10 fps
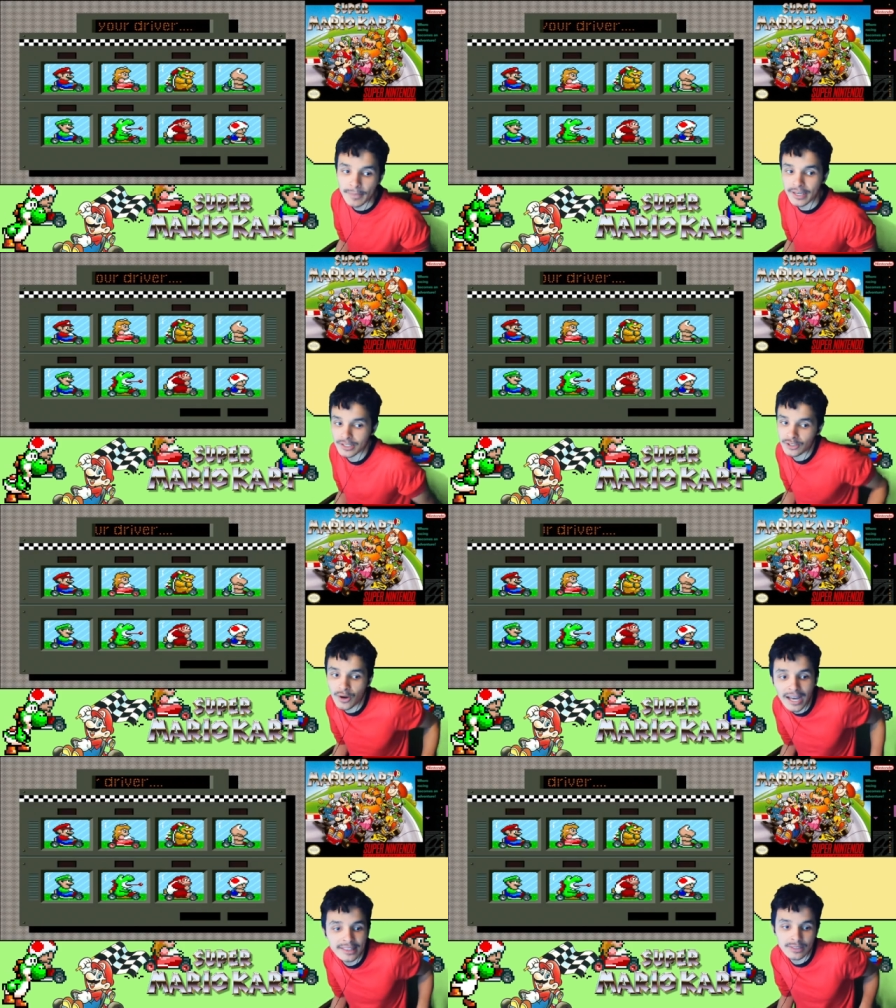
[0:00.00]
because, you know,
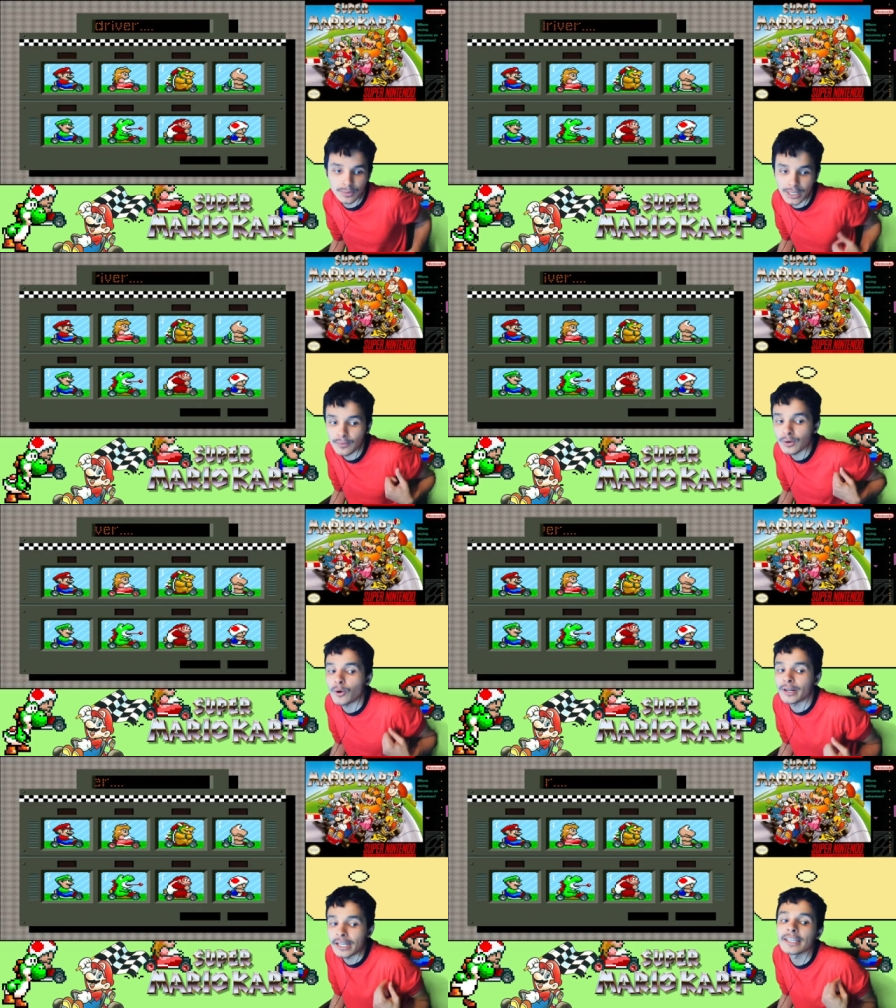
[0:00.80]
at this time I'm
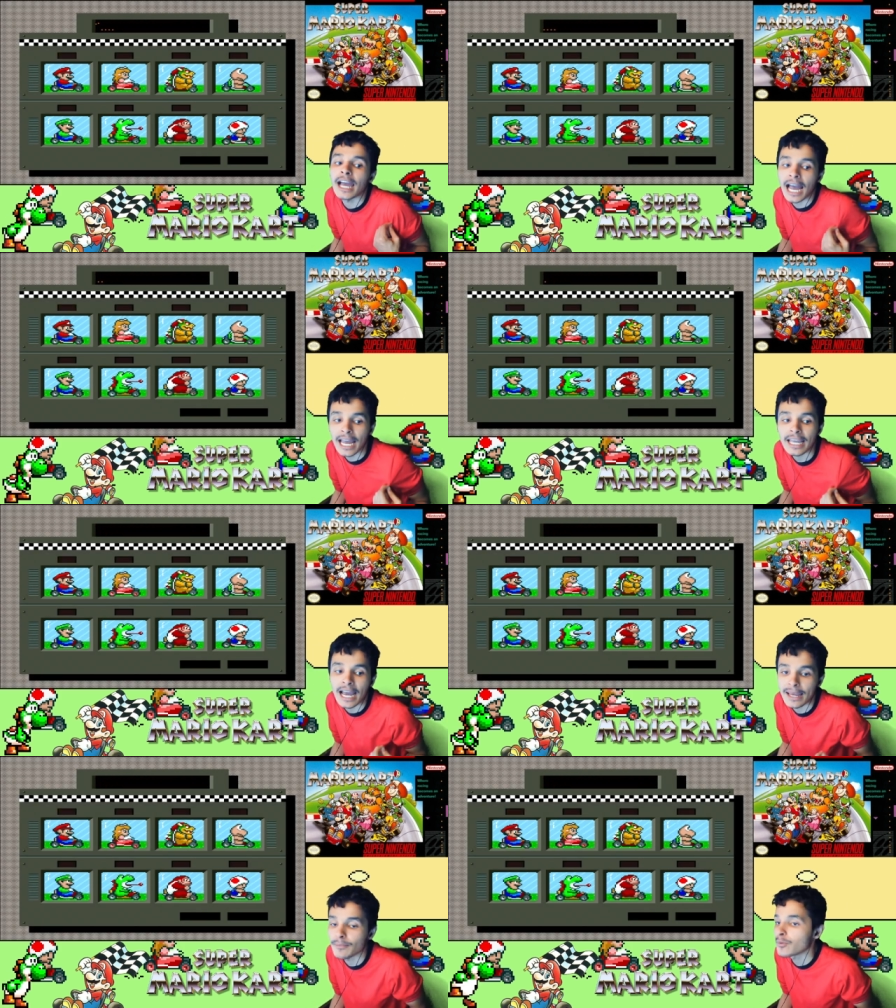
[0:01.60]
recording, yeah, I, I
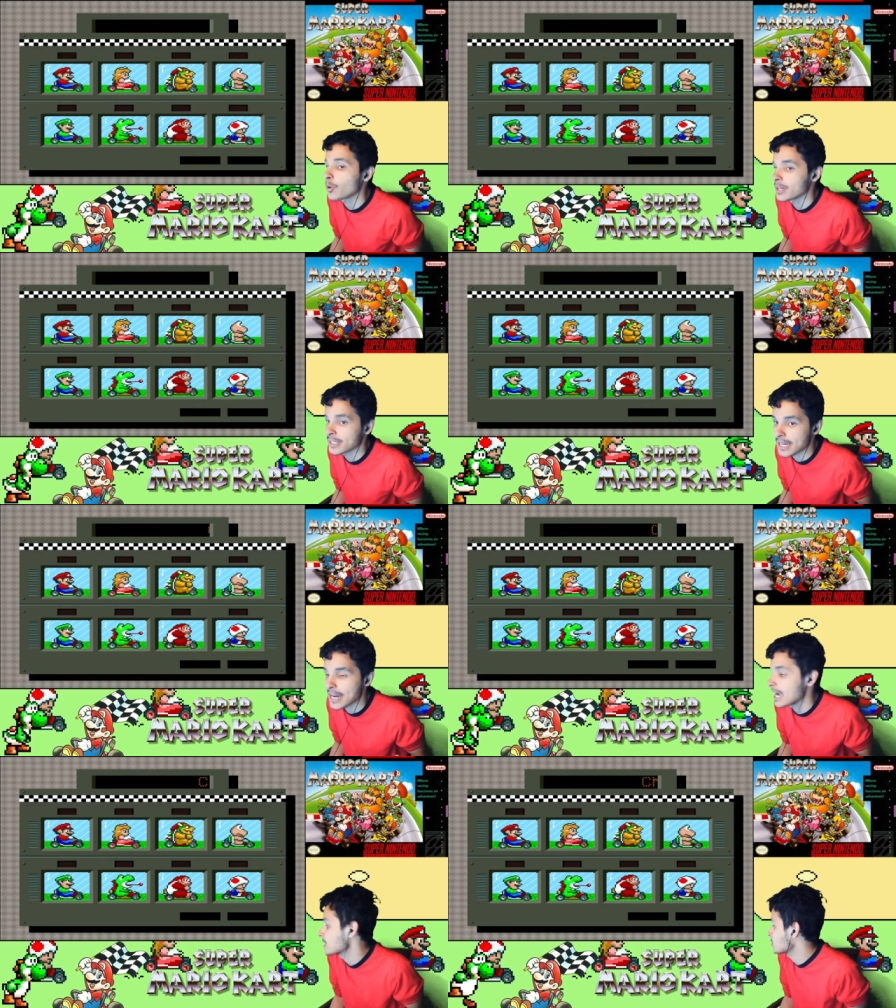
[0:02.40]
am recording this at night,